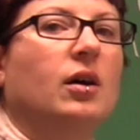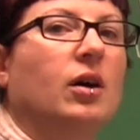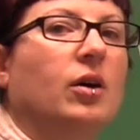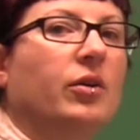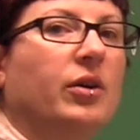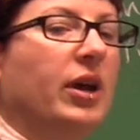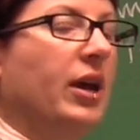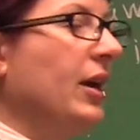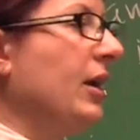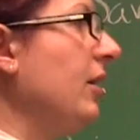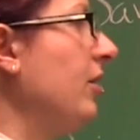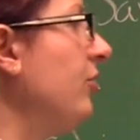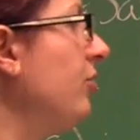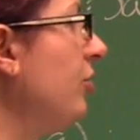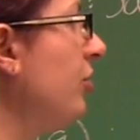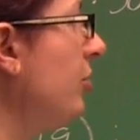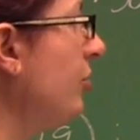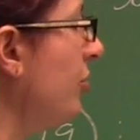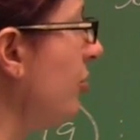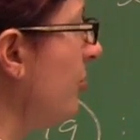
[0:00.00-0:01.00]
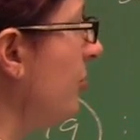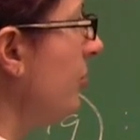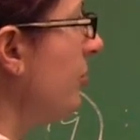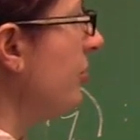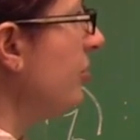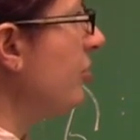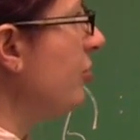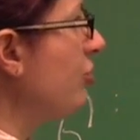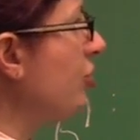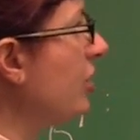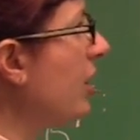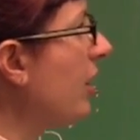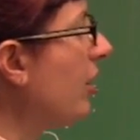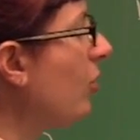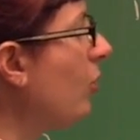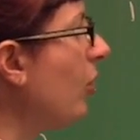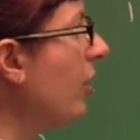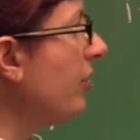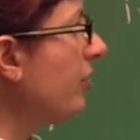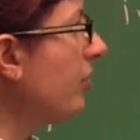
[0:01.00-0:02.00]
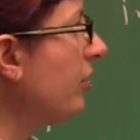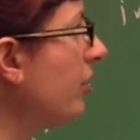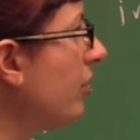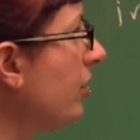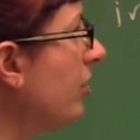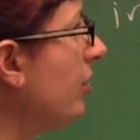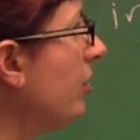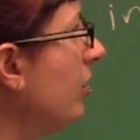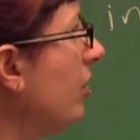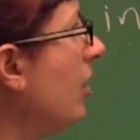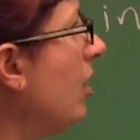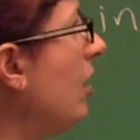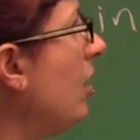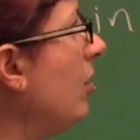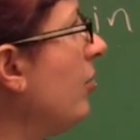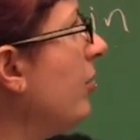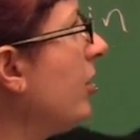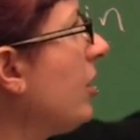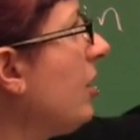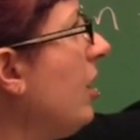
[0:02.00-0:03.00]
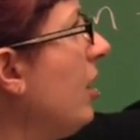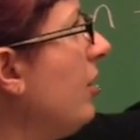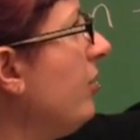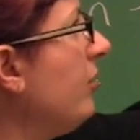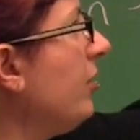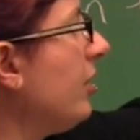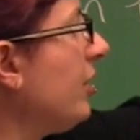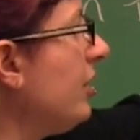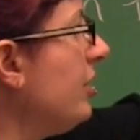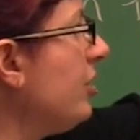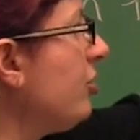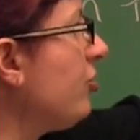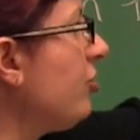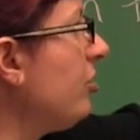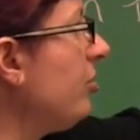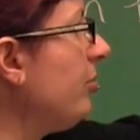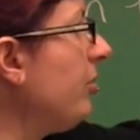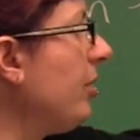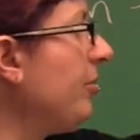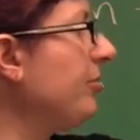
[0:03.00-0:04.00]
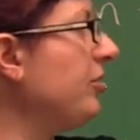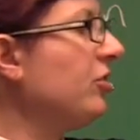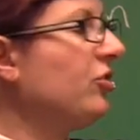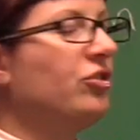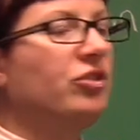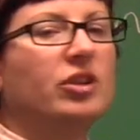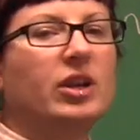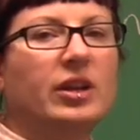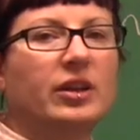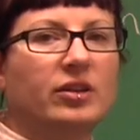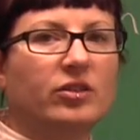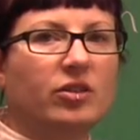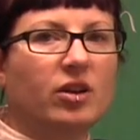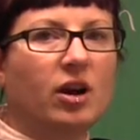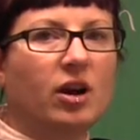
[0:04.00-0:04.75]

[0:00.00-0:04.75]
Okay, so you were supposed to check whether a conditional proposition and its